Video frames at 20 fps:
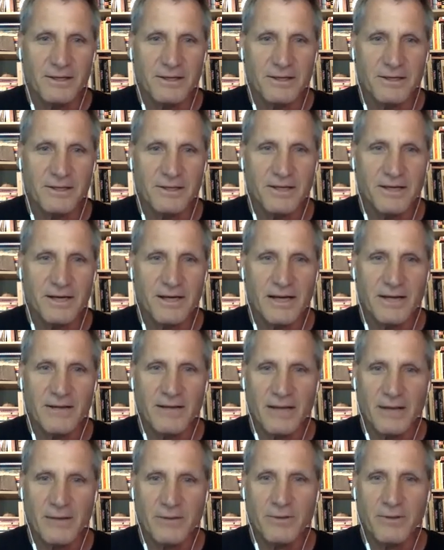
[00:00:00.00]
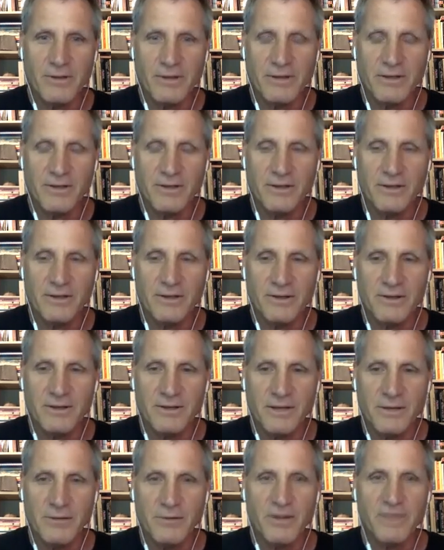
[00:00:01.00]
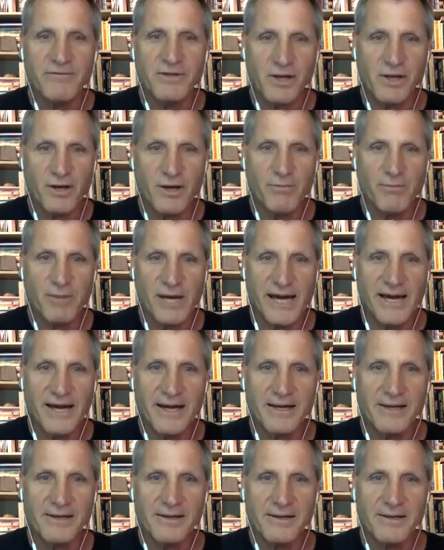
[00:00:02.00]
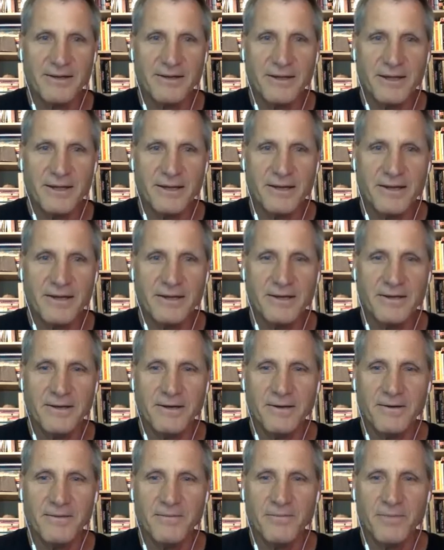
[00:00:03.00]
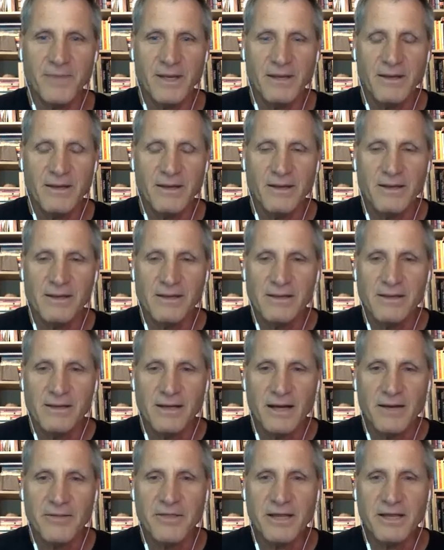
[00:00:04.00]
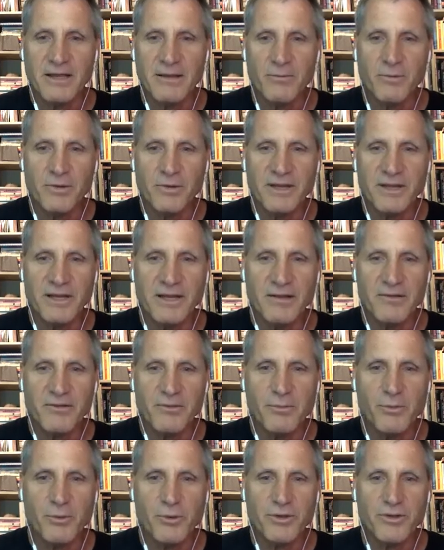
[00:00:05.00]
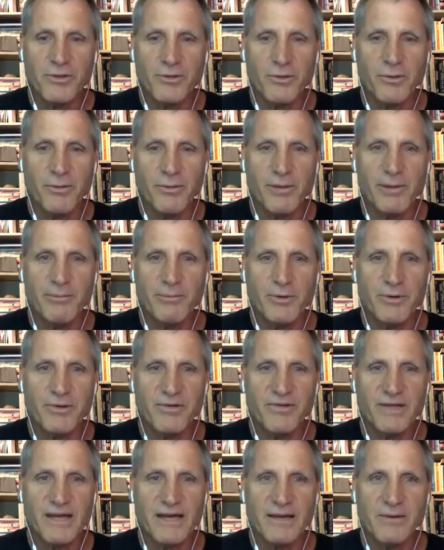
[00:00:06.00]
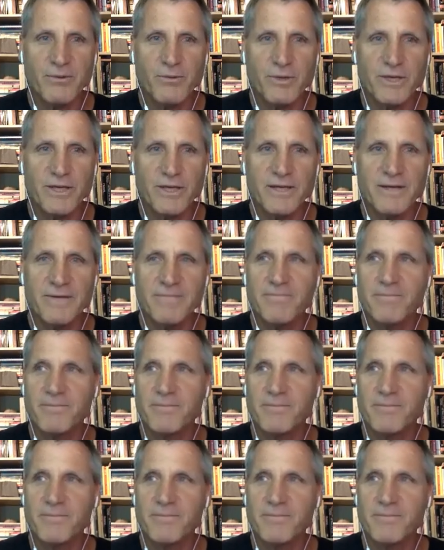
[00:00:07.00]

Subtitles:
Yeah, I would love to come back. And I think one thing that's important to remember is that we